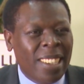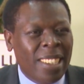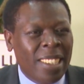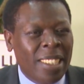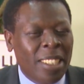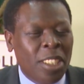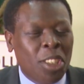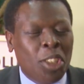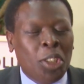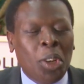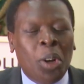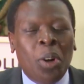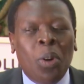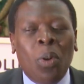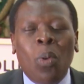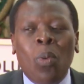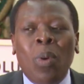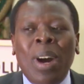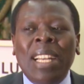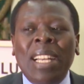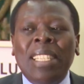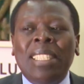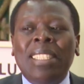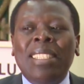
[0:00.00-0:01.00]
So
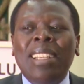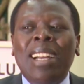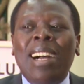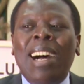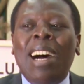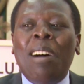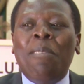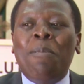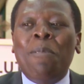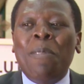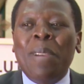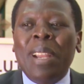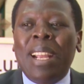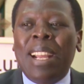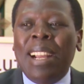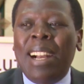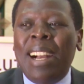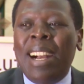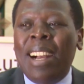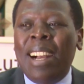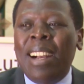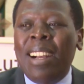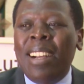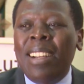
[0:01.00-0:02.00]
what
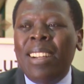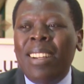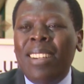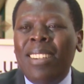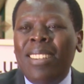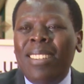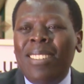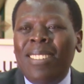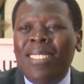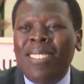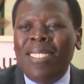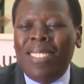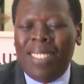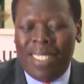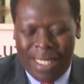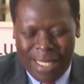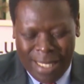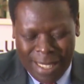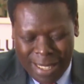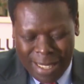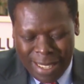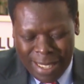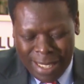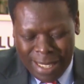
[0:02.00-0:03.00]
Africa
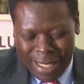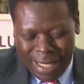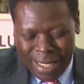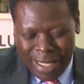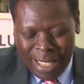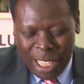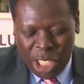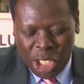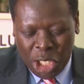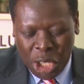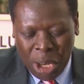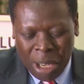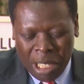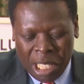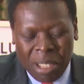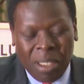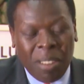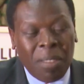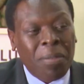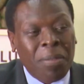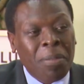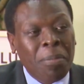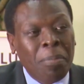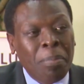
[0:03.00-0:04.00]
is short
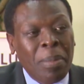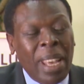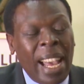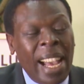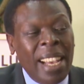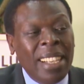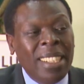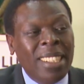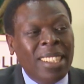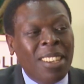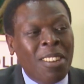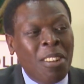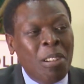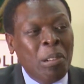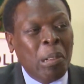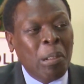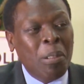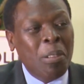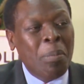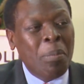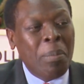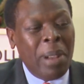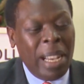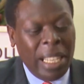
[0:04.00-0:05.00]
of, may I
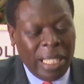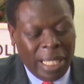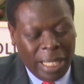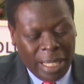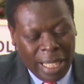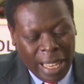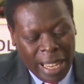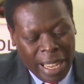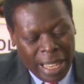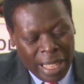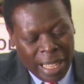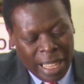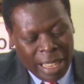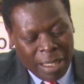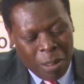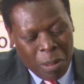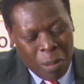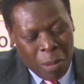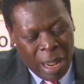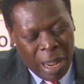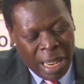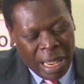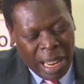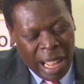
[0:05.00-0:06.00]
conclude by saying
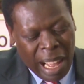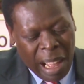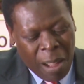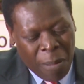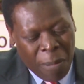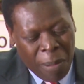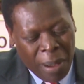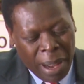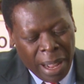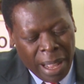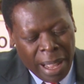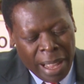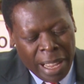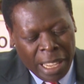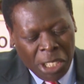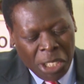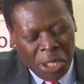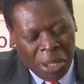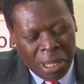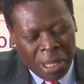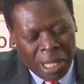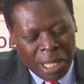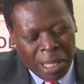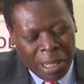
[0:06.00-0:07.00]
that what Africa is
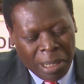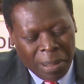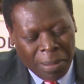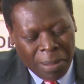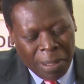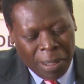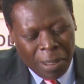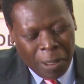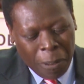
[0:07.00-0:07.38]
short of